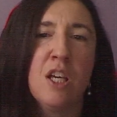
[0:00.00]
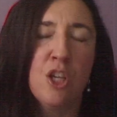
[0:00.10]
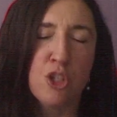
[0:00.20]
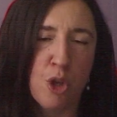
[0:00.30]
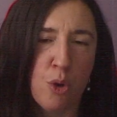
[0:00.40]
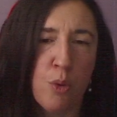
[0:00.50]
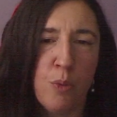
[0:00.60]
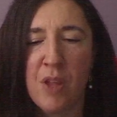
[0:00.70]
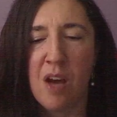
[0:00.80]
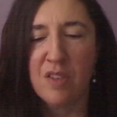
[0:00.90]
So
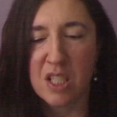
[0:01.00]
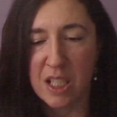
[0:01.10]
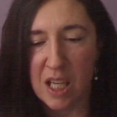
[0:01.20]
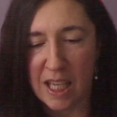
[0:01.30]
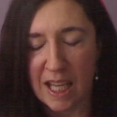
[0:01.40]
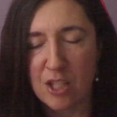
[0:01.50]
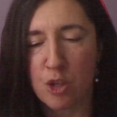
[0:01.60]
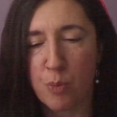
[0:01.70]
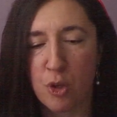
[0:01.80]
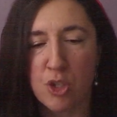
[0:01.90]
obviously a Cancer
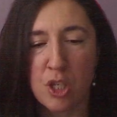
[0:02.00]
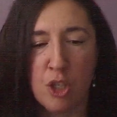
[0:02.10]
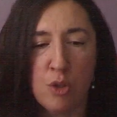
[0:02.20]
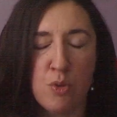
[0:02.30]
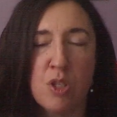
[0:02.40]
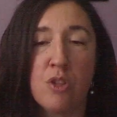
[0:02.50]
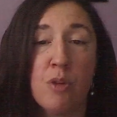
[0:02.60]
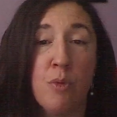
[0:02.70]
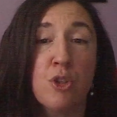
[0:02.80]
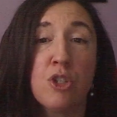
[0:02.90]
person whose their
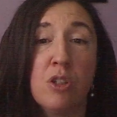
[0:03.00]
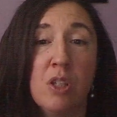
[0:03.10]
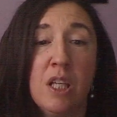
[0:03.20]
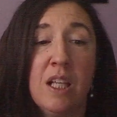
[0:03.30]
emotional